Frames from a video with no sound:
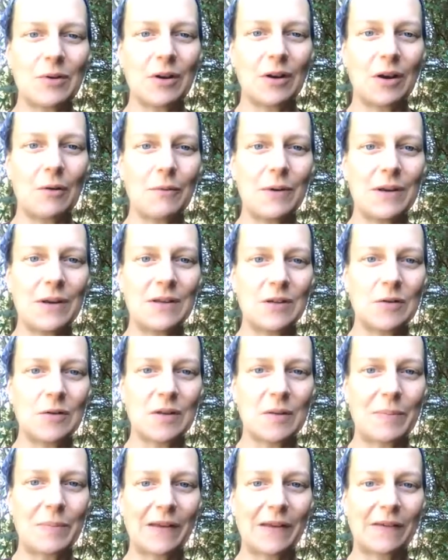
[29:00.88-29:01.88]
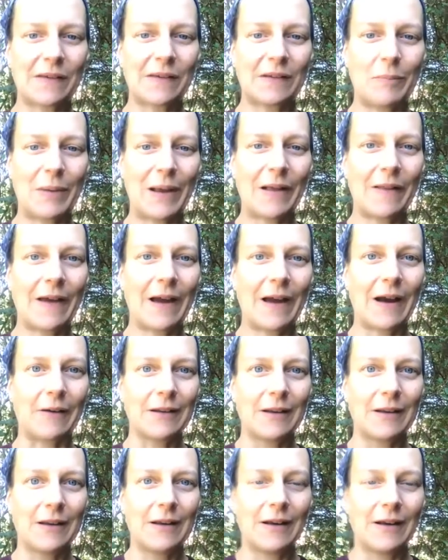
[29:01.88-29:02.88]
can always use the bus to bail out.
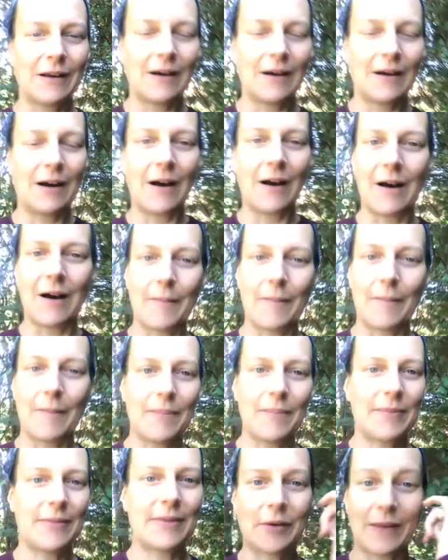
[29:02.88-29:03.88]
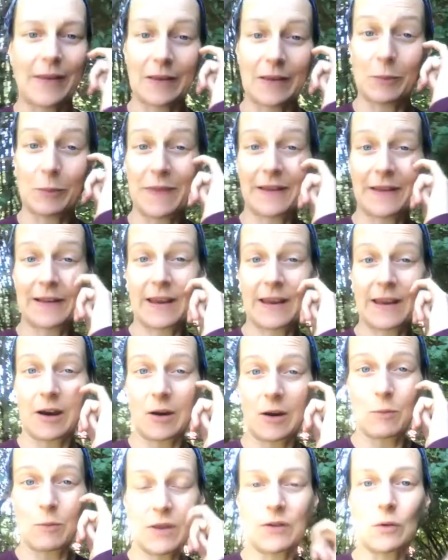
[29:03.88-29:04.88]
So that's one thing to carry
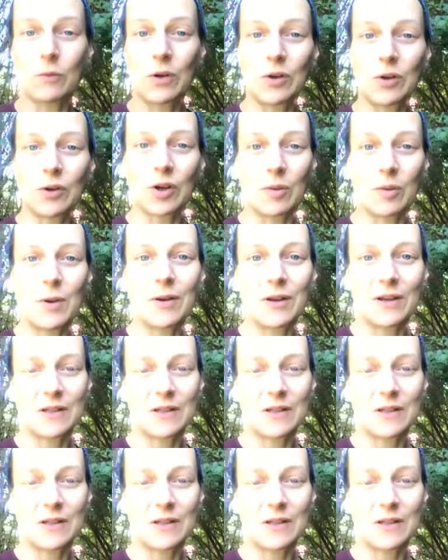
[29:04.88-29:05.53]
with you when you're commuting,